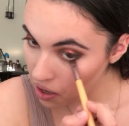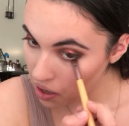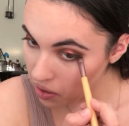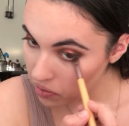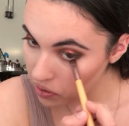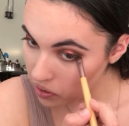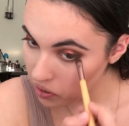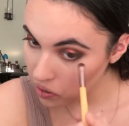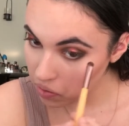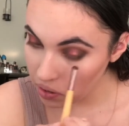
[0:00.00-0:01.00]
I'm
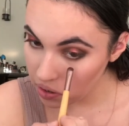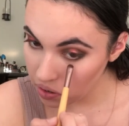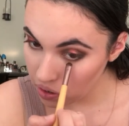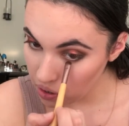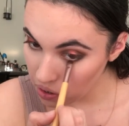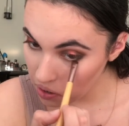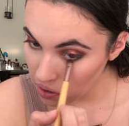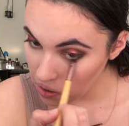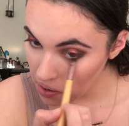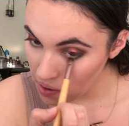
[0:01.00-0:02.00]
just going to
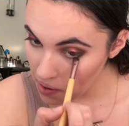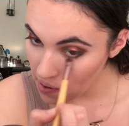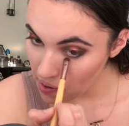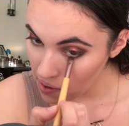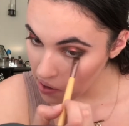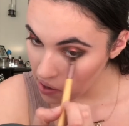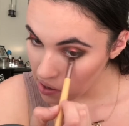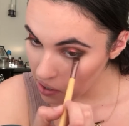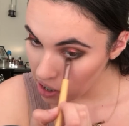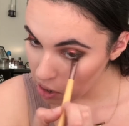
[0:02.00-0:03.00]

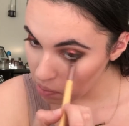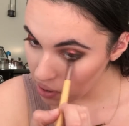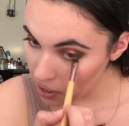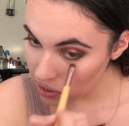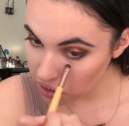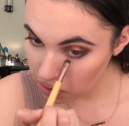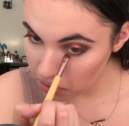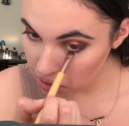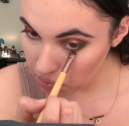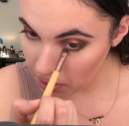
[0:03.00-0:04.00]
keep it as
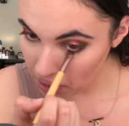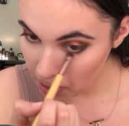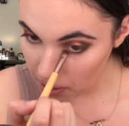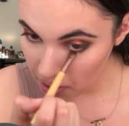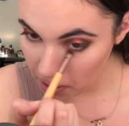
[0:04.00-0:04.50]
close to my